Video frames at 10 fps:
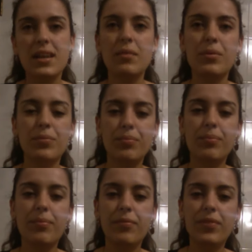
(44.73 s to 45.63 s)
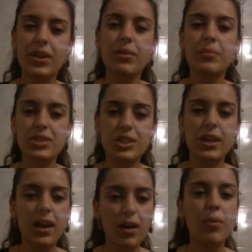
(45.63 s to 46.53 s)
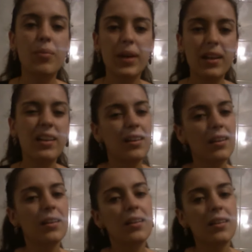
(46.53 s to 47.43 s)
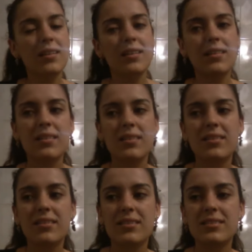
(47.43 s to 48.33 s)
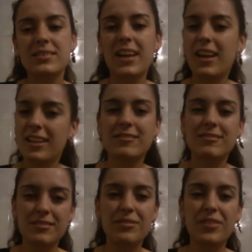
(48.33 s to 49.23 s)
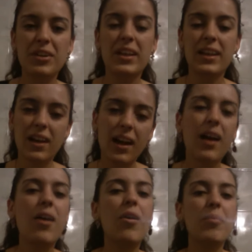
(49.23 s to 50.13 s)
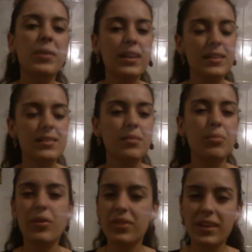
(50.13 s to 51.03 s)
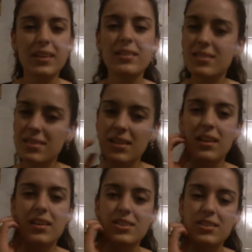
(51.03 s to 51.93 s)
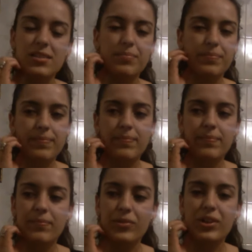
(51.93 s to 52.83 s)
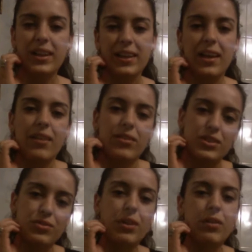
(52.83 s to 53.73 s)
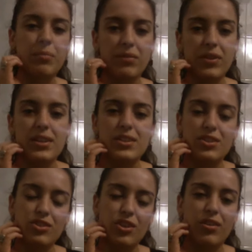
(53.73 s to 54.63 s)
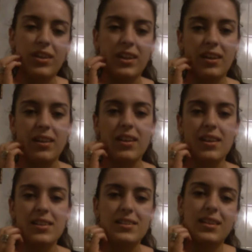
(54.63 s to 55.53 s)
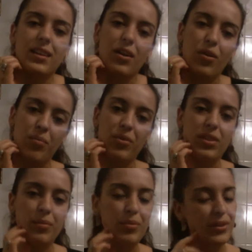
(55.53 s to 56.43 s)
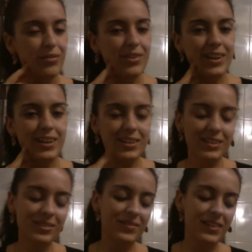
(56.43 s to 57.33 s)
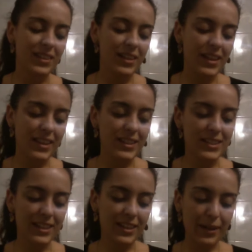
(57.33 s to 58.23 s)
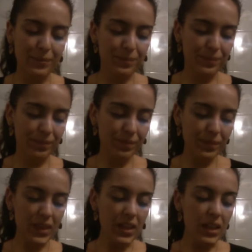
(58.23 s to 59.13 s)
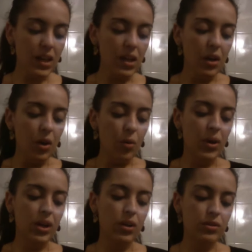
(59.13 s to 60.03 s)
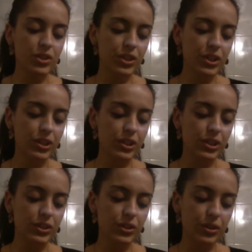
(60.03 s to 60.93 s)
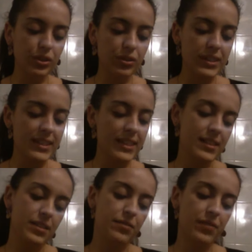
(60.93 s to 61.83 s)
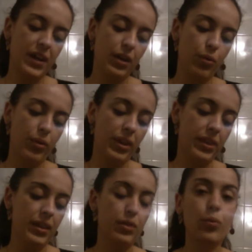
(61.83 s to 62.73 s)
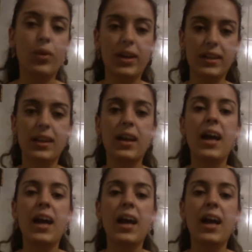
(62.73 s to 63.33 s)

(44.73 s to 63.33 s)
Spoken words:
And I'm very much calm and, yeah, very like calm and like simple things. Just more like having a drink with my friend and talking, staying at home with the boyfriend. And things like that. What culture do you identify with and why?